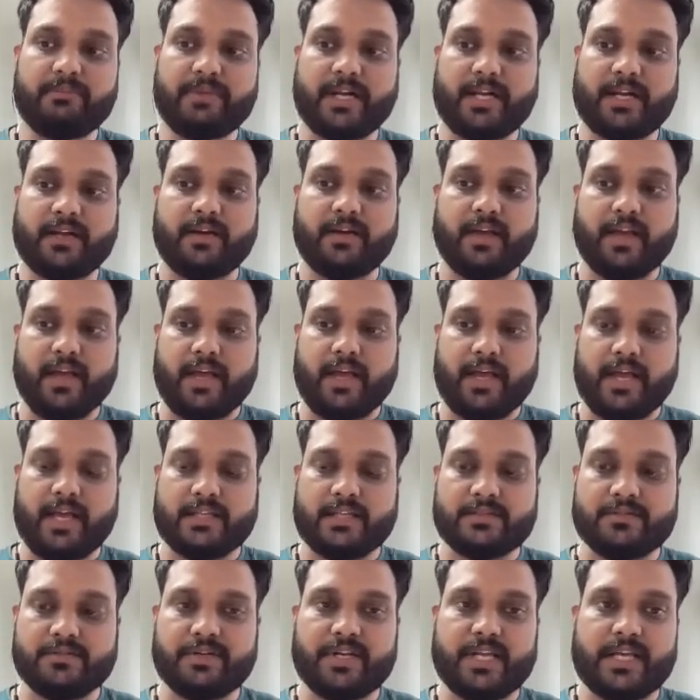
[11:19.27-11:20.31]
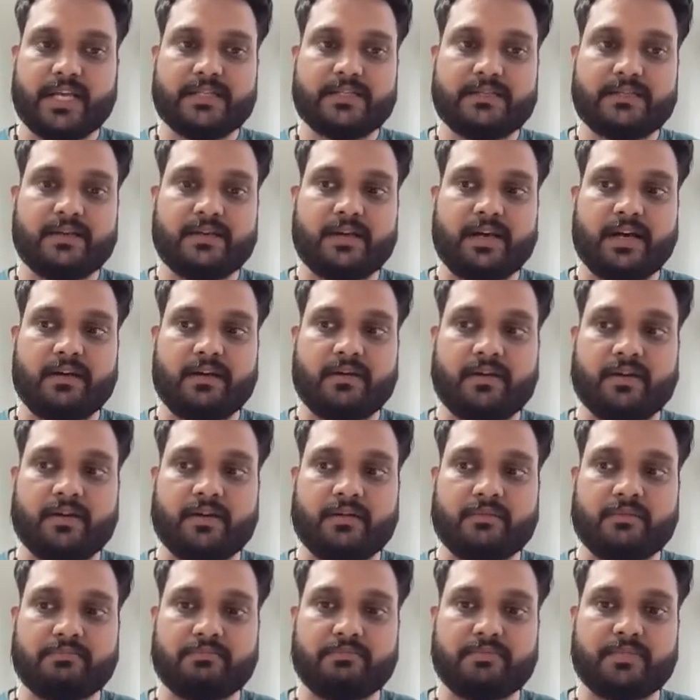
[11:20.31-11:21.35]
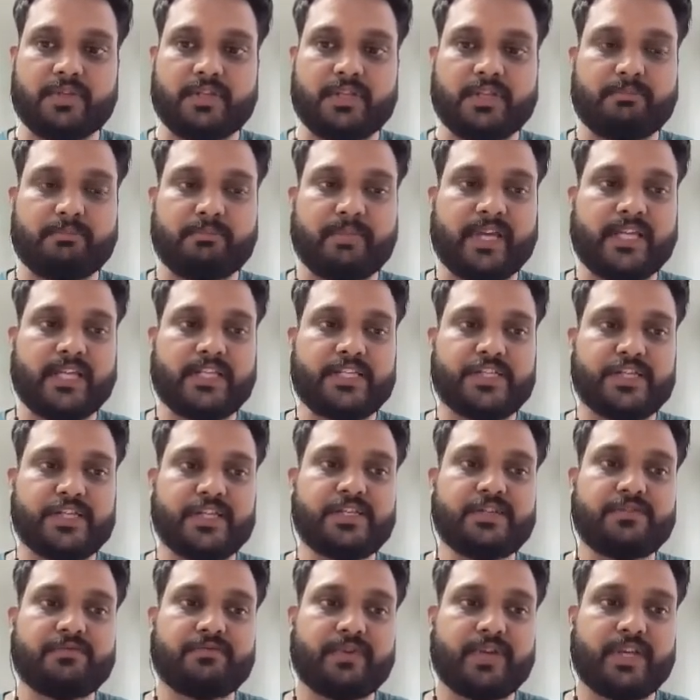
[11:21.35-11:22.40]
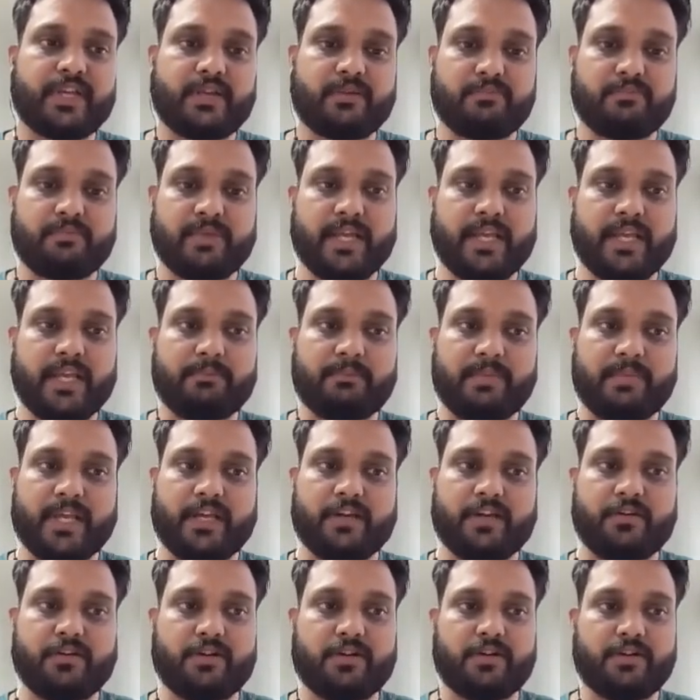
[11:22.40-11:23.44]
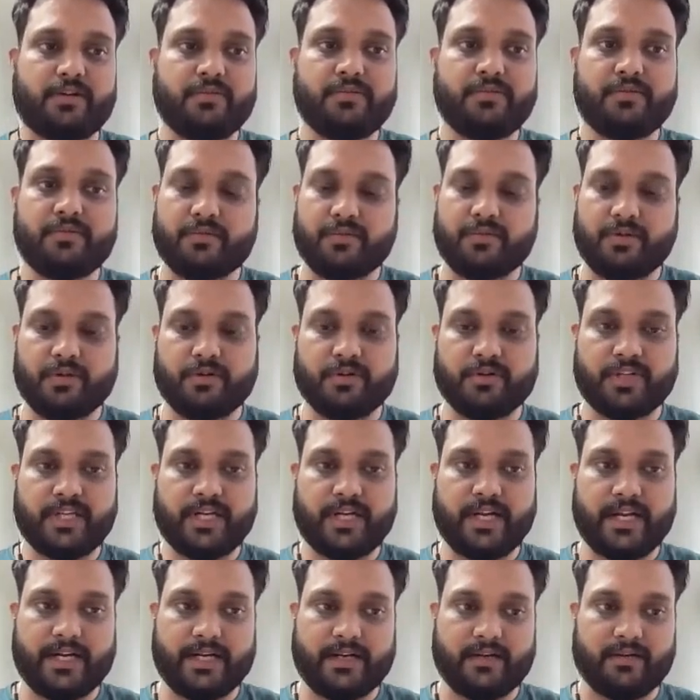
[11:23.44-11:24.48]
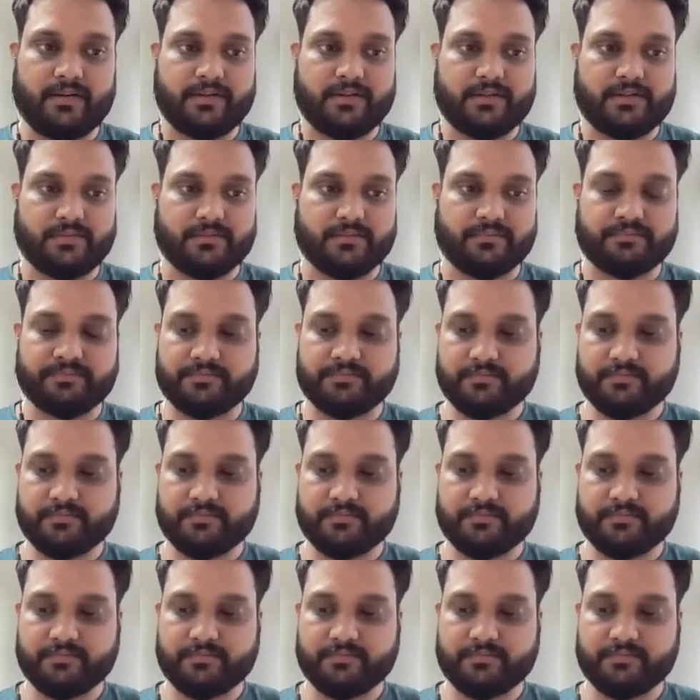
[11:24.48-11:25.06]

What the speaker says: But as soon as the page change, we make API call to load the data also.